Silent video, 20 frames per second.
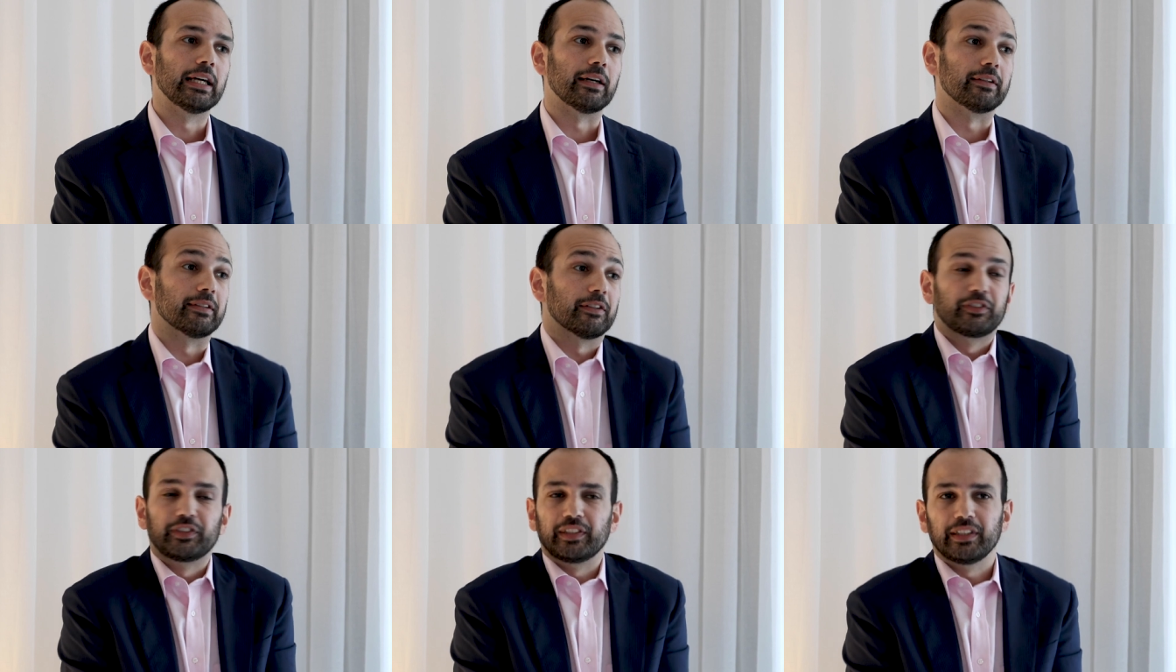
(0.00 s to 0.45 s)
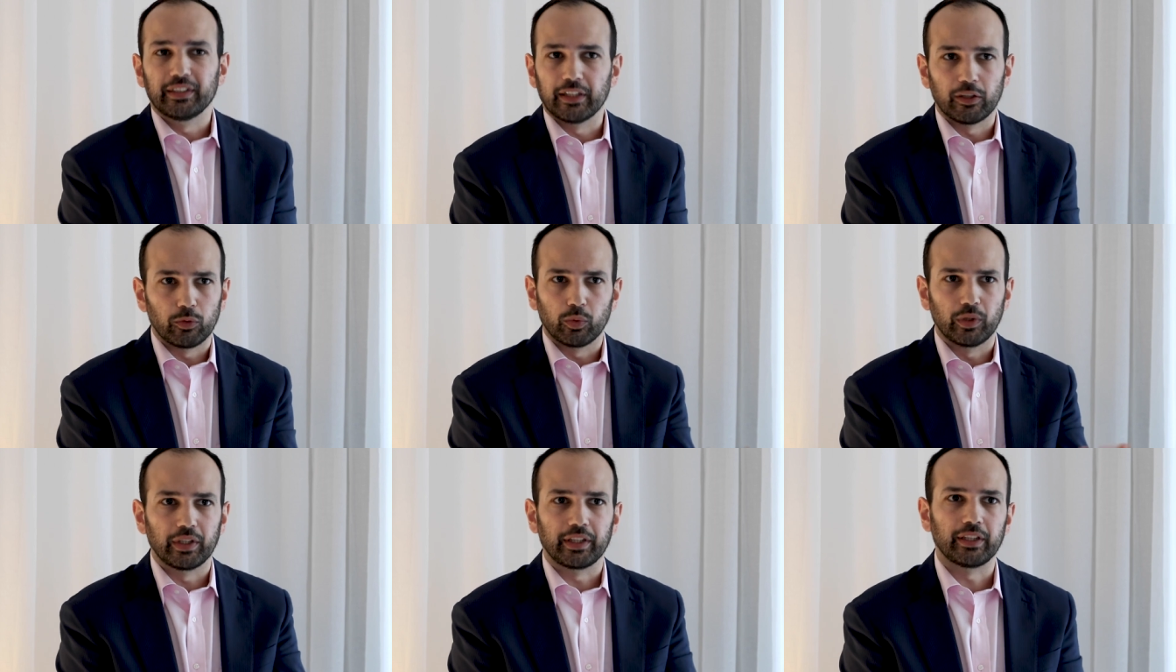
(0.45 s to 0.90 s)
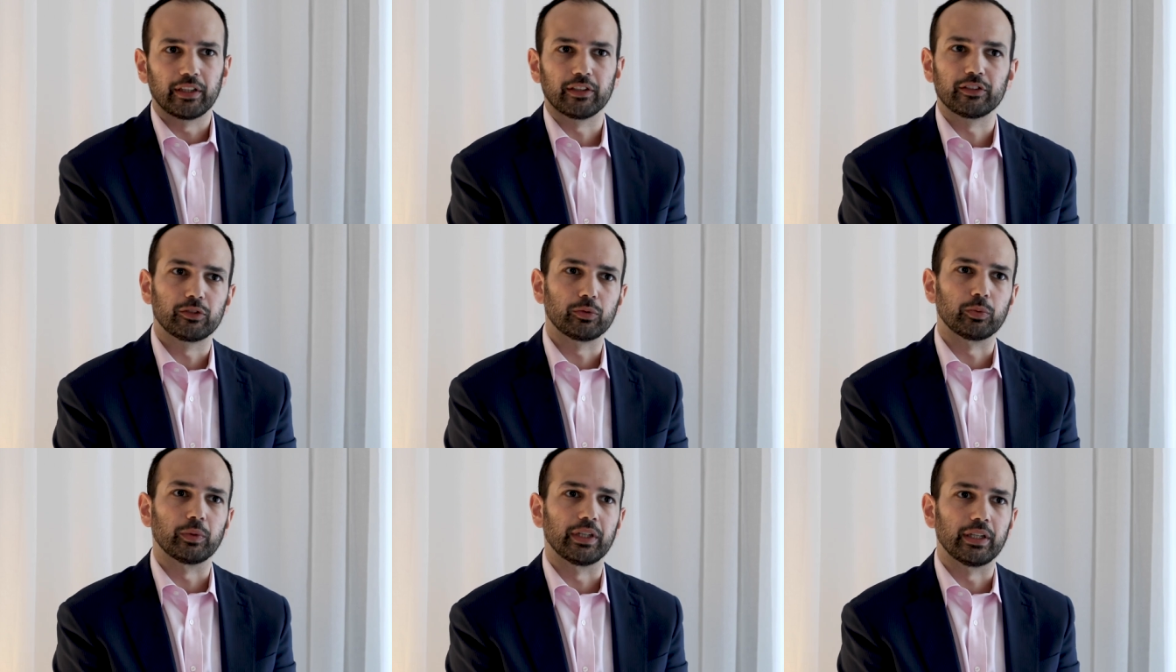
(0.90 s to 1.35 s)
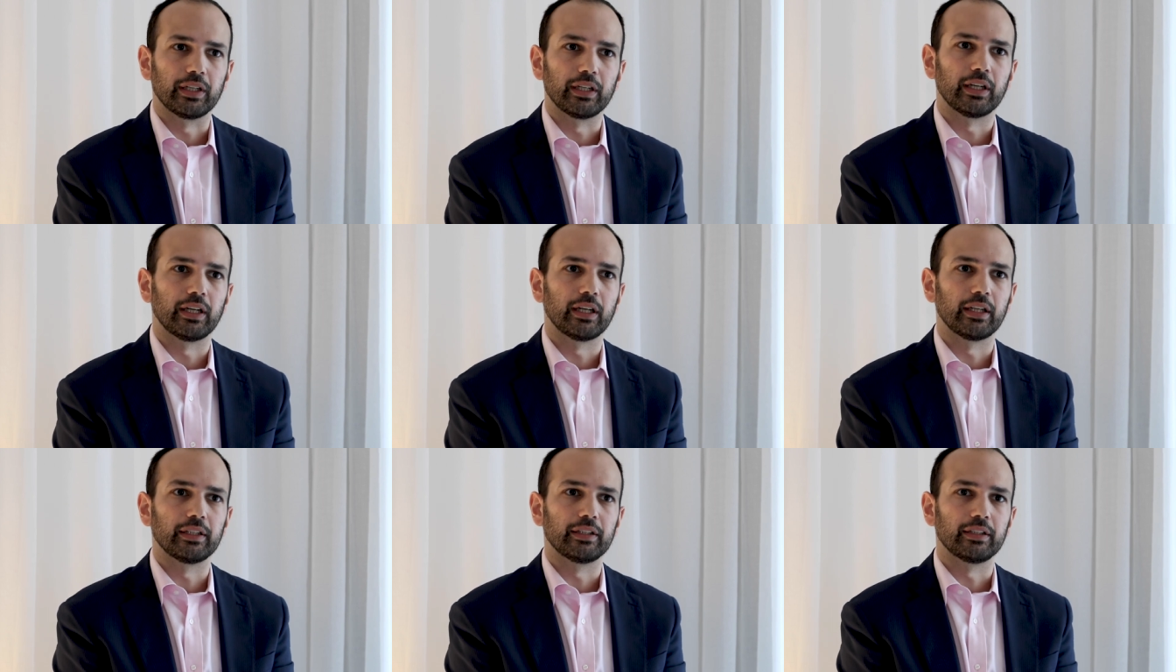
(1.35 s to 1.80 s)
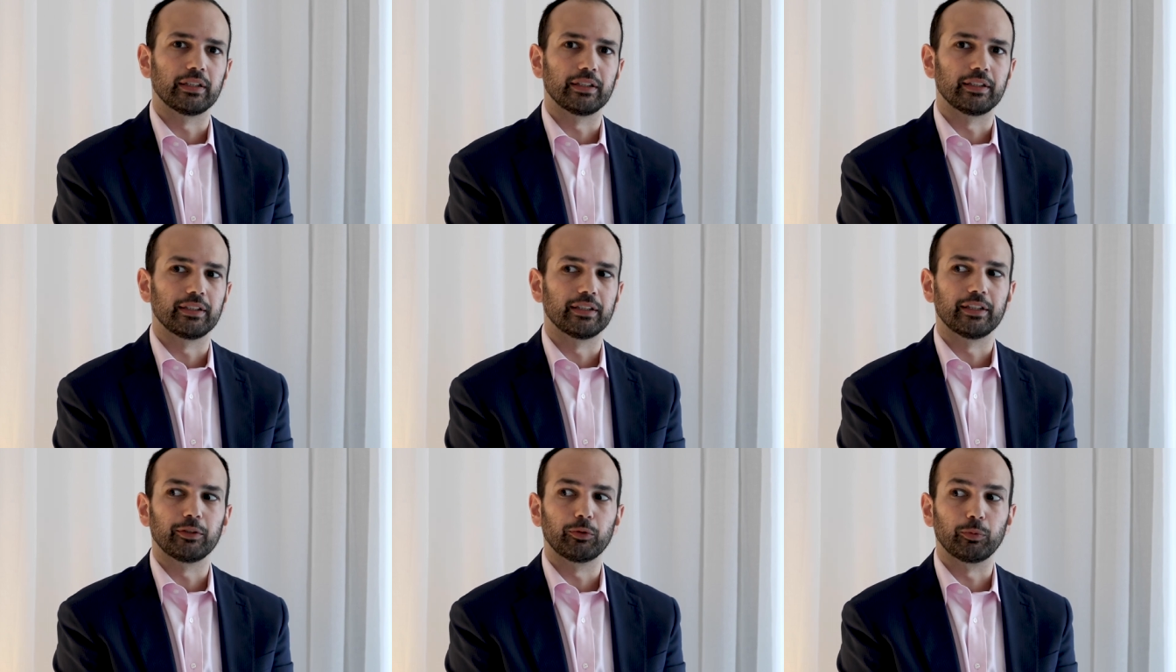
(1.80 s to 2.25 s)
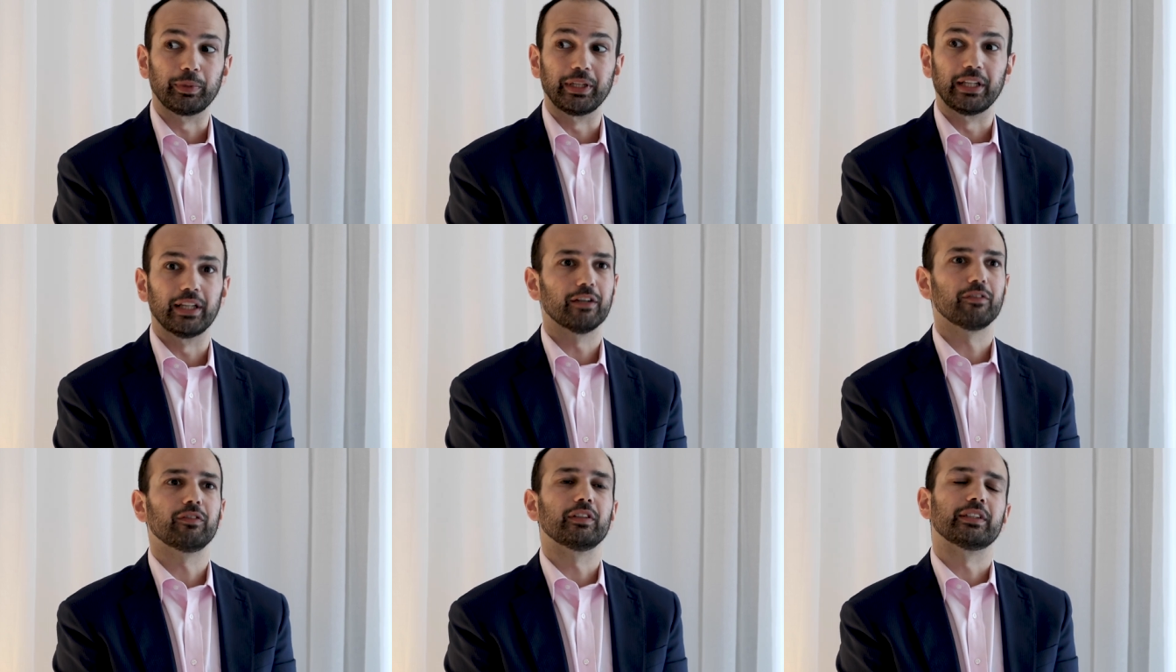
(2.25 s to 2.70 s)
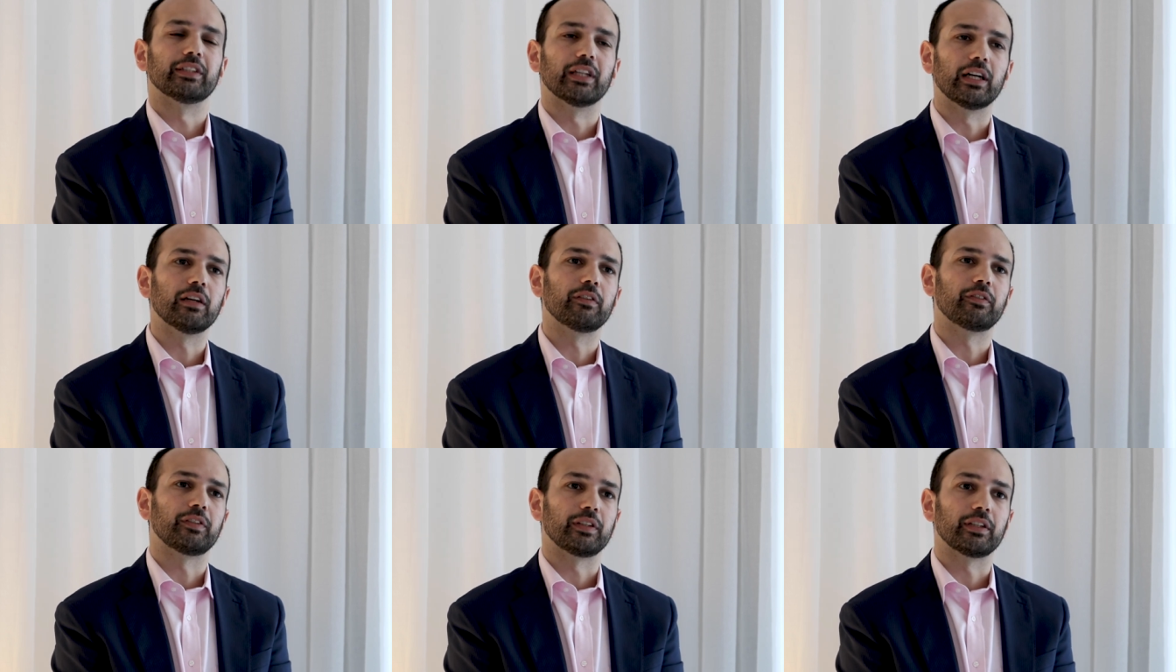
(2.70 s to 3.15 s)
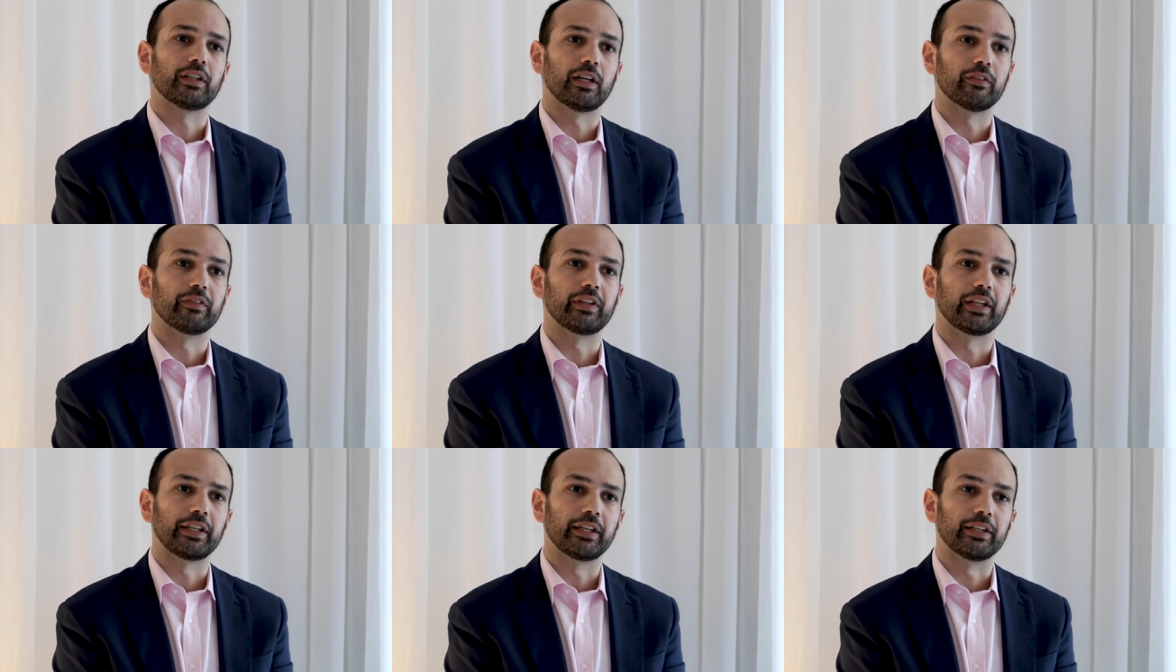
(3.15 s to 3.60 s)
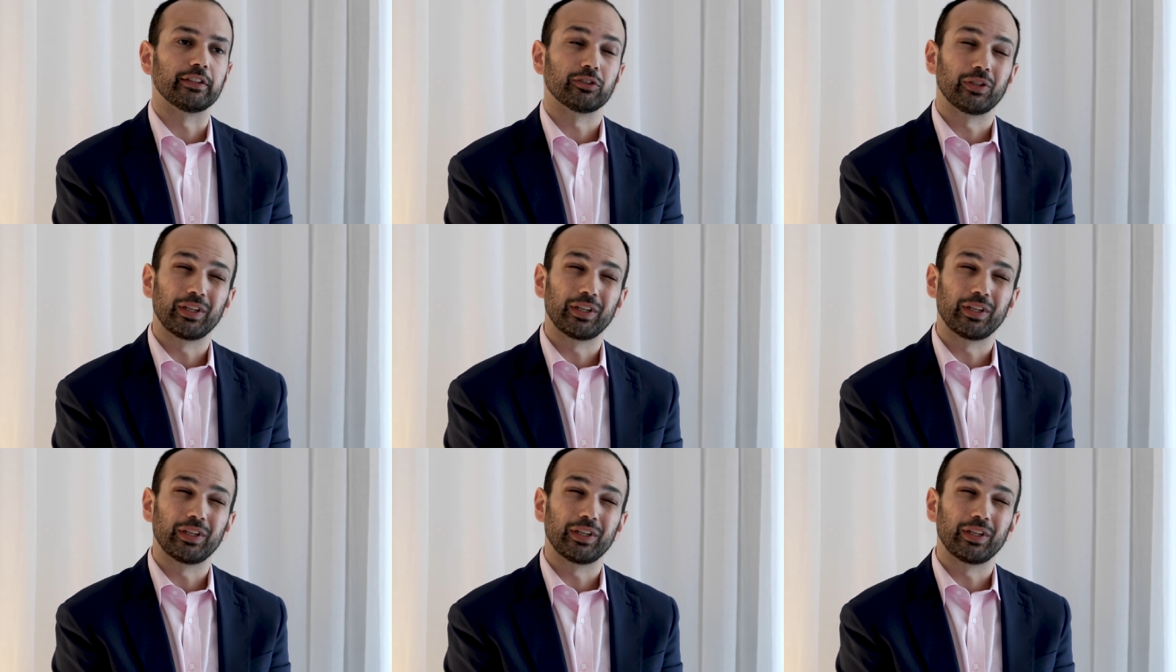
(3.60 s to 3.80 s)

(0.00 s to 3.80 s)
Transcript: I mean, I've seen that work elsewhere, and it would be lovely to have have that here.